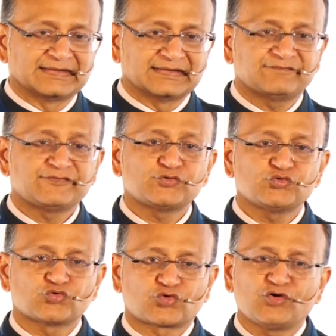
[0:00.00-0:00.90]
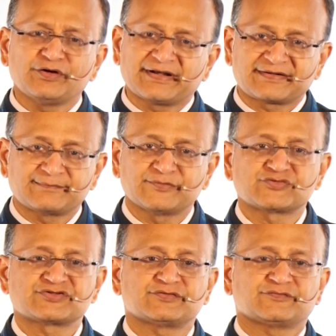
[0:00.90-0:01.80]
if you do wrong
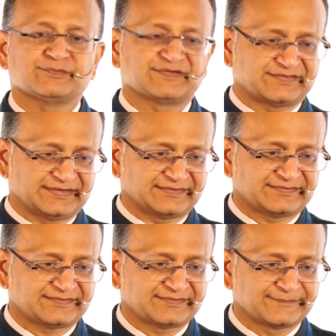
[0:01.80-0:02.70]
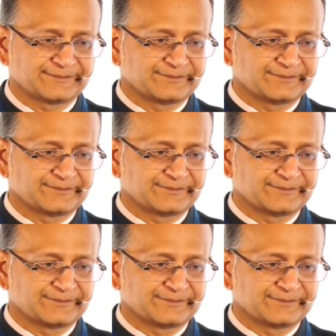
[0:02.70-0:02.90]
attribution of mistakes,